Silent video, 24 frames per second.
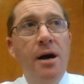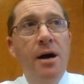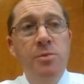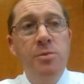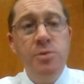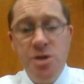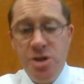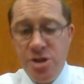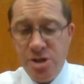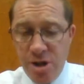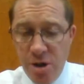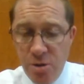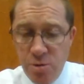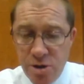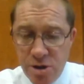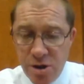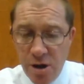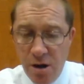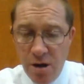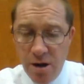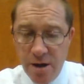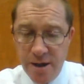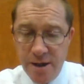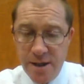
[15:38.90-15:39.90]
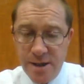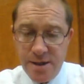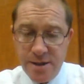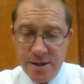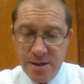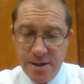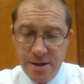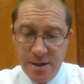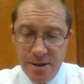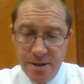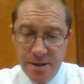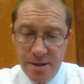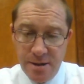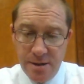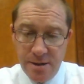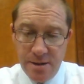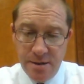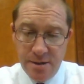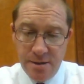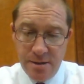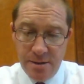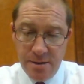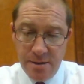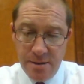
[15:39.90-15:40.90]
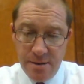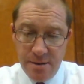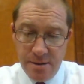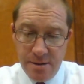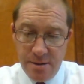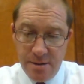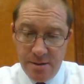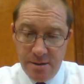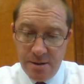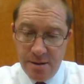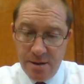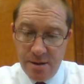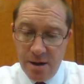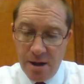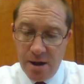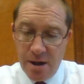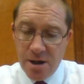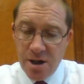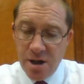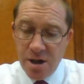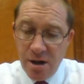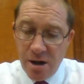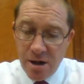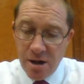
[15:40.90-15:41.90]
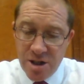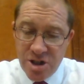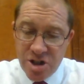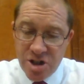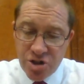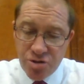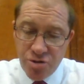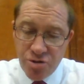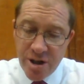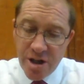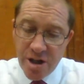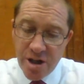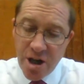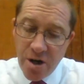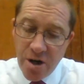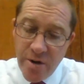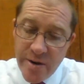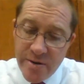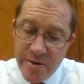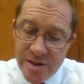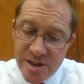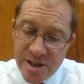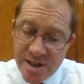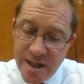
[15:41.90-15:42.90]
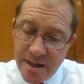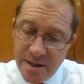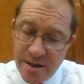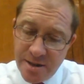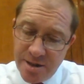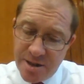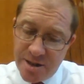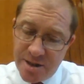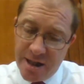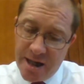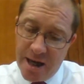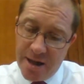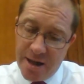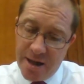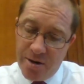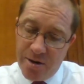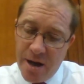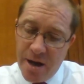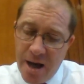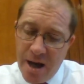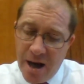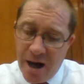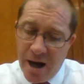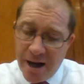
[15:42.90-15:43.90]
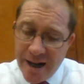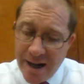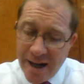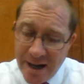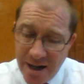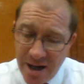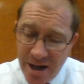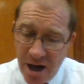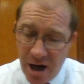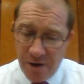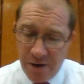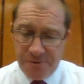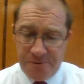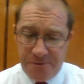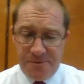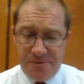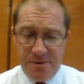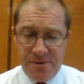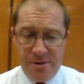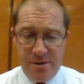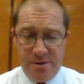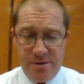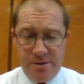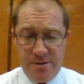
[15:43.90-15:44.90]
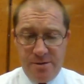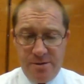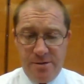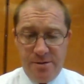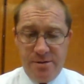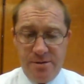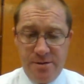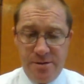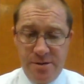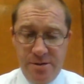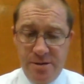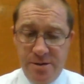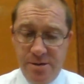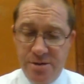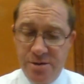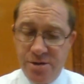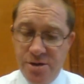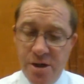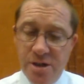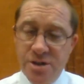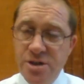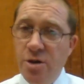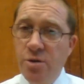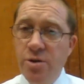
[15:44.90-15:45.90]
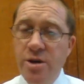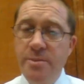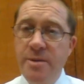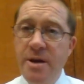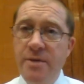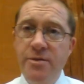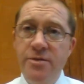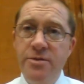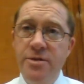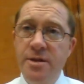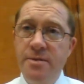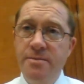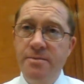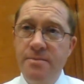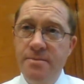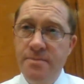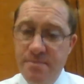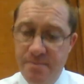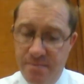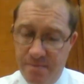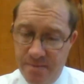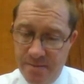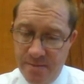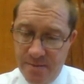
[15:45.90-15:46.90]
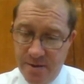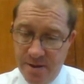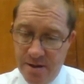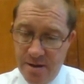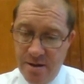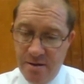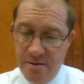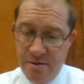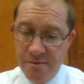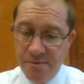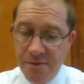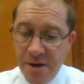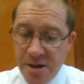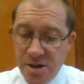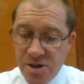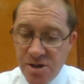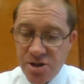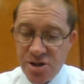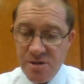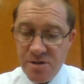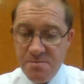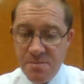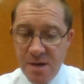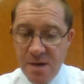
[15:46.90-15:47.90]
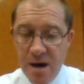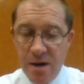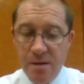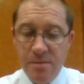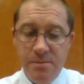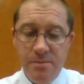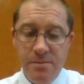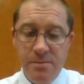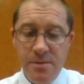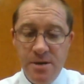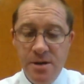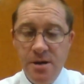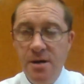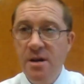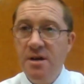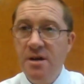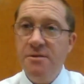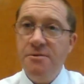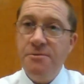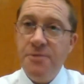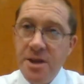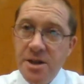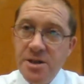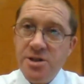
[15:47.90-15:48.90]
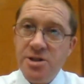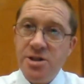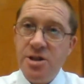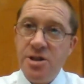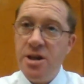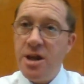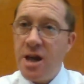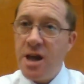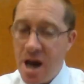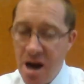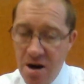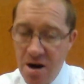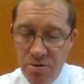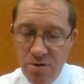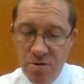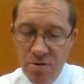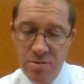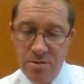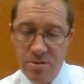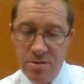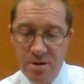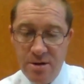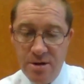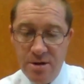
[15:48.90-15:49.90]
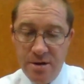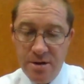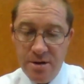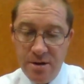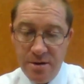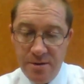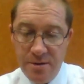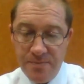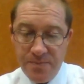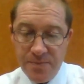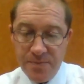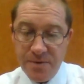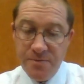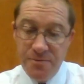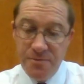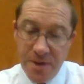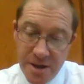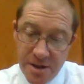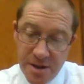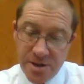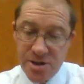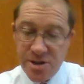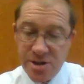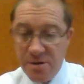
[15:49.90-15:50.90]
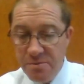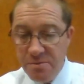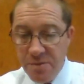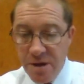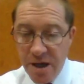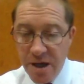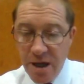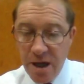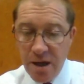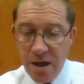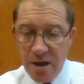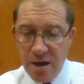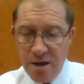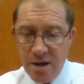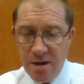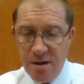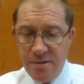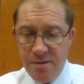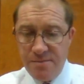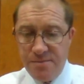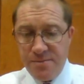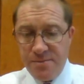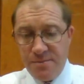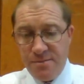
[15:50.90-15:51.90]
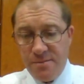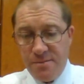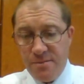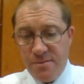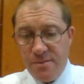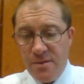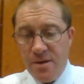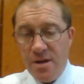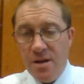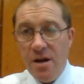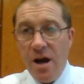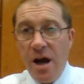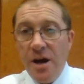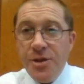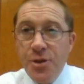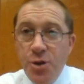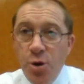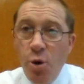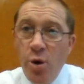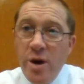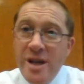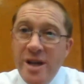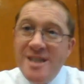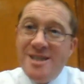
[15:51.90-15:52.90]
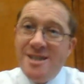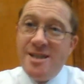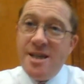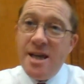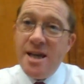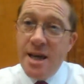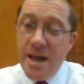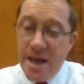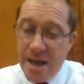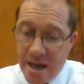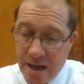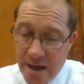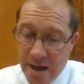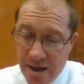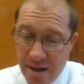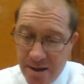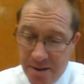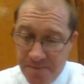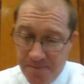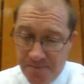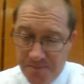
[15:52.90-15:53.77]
I was so tired, I could hardly string a coherent sentence together, and I'd had enough. So I told him everything. Vince and Mum, Vince and Carol, Vince and me. I thought he'd see.